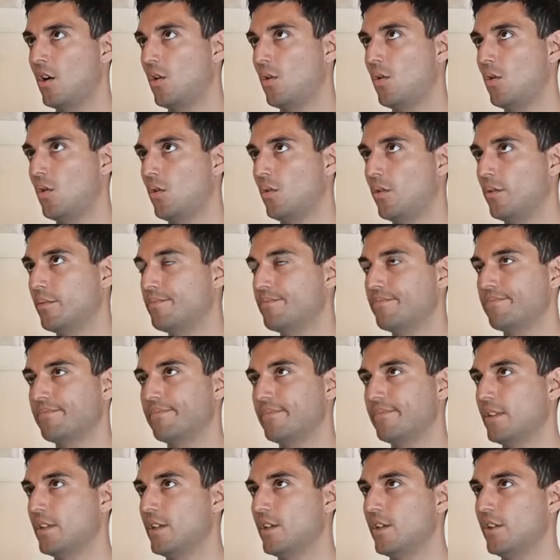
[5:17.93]
or
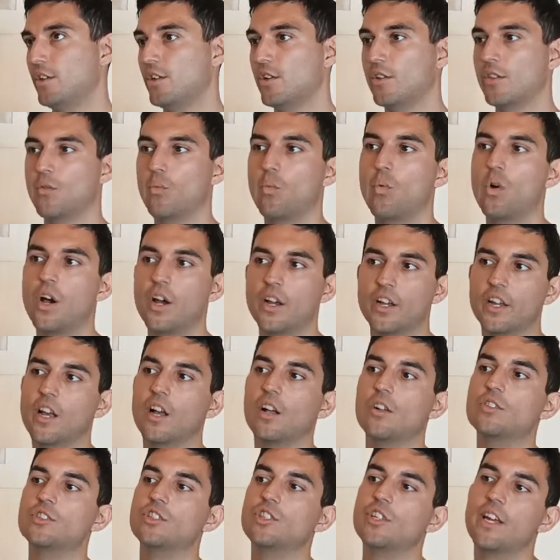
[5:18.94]
the work
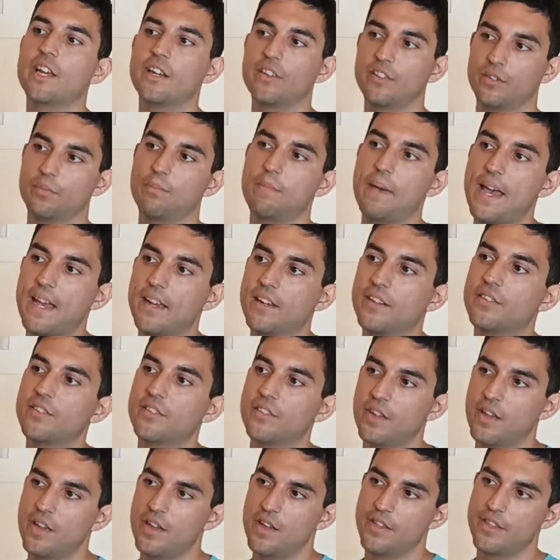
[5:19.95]
culture
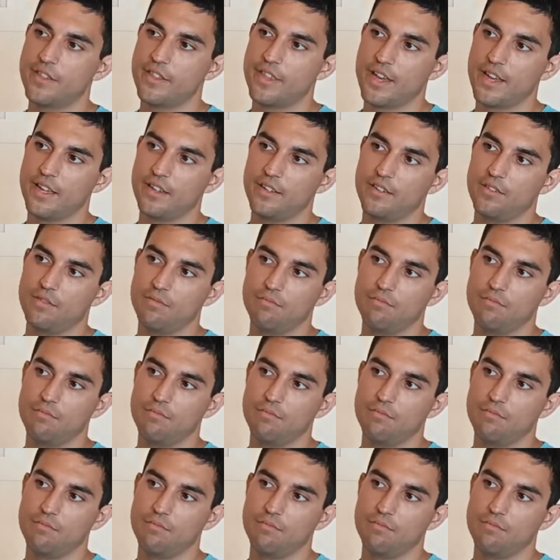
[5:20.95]
expects that